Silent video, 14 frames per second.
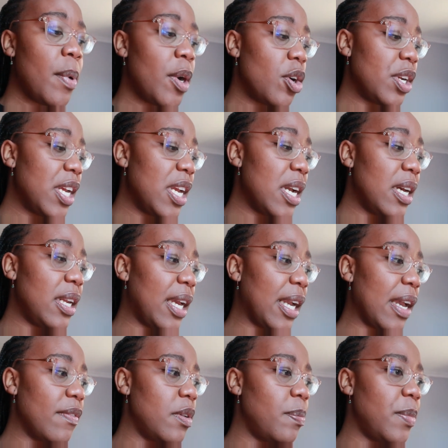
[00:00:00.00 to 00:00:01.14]
but on here,
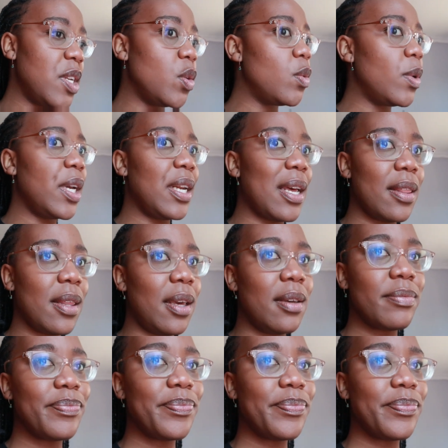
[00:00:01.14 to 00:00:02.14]
like, I haven't been doing nothing.